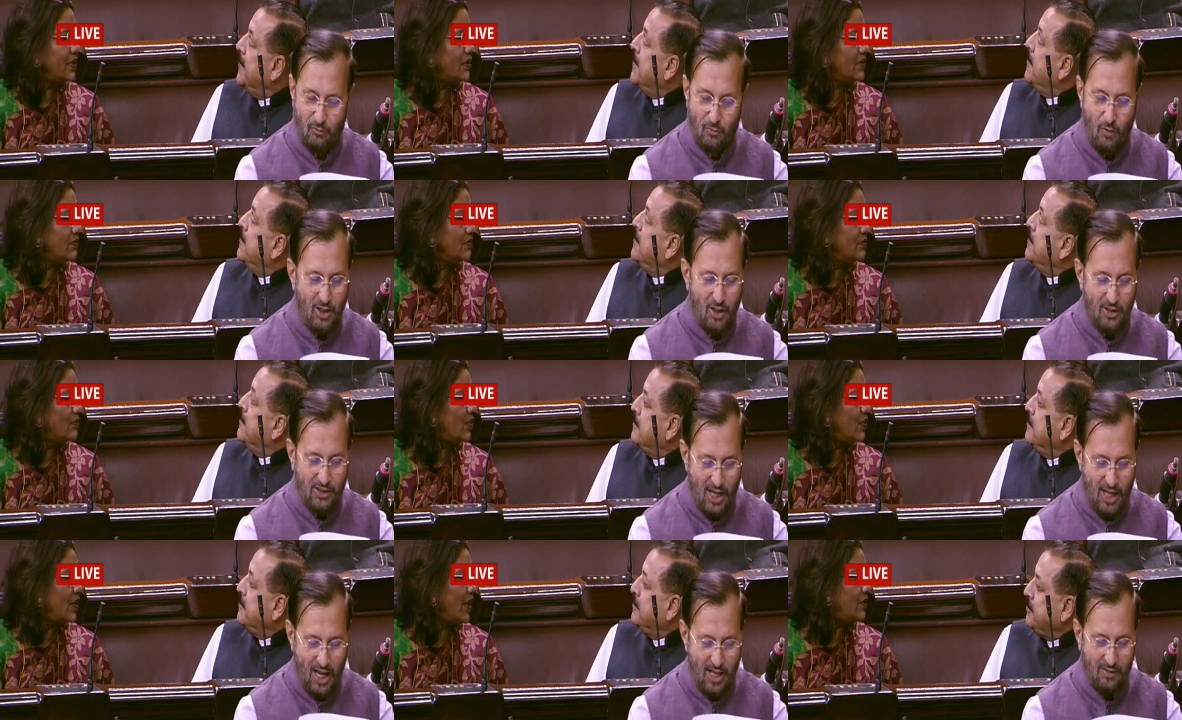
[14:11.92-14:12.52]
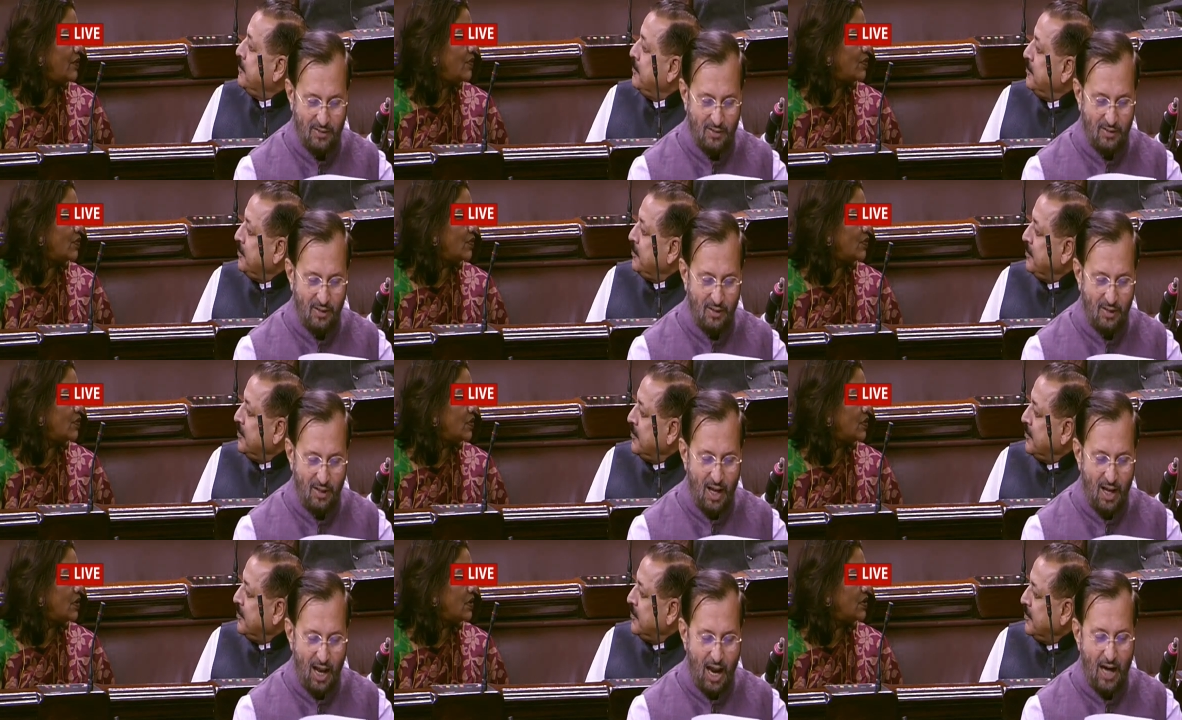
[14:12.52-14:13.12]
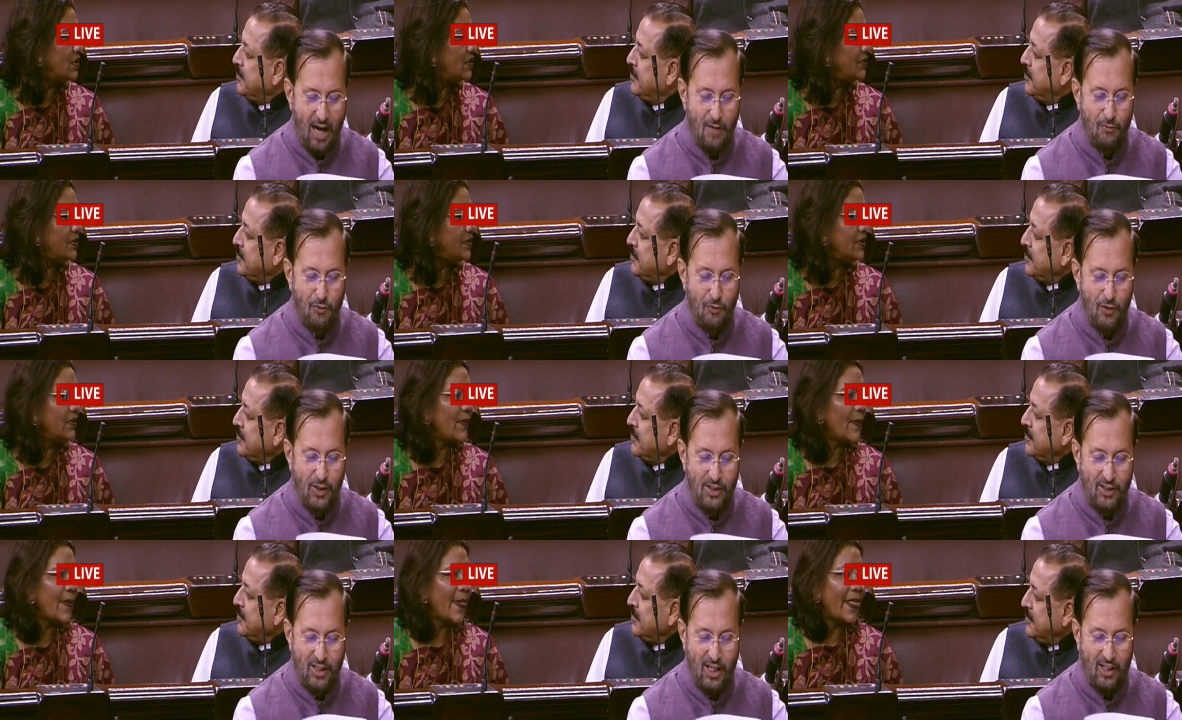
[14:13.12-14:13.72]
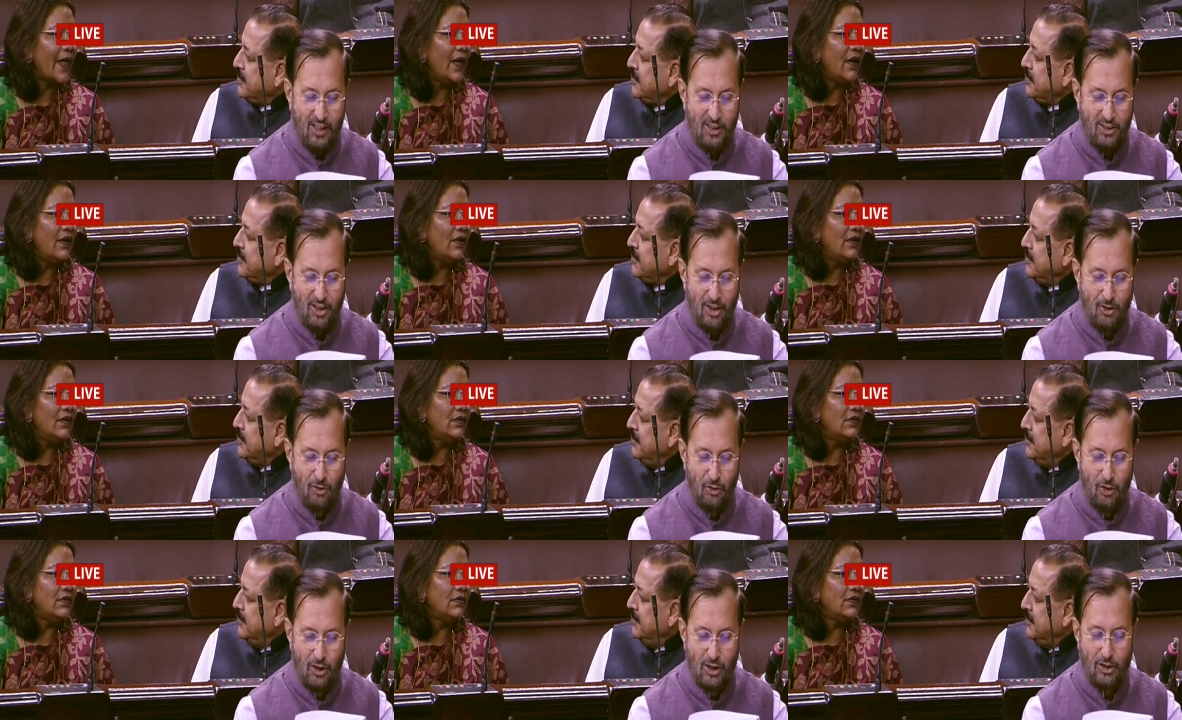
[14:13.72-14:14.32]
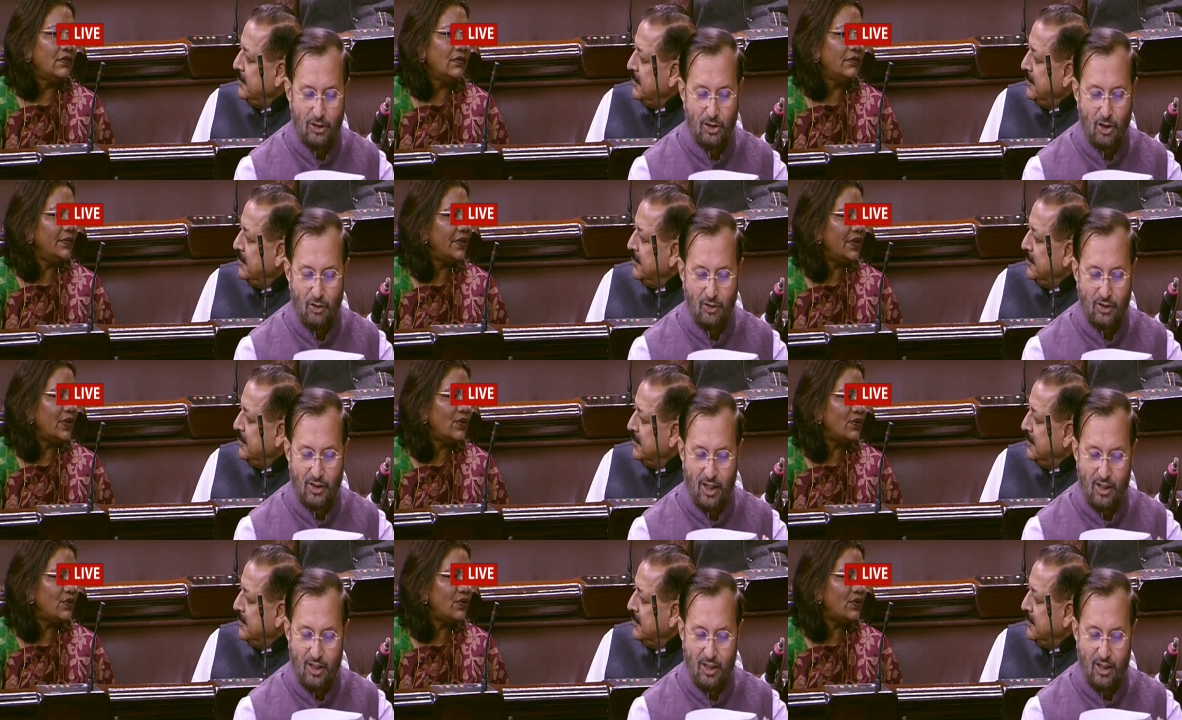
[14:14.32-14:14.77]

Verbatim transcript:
Speaker 1: was done, and filtration units on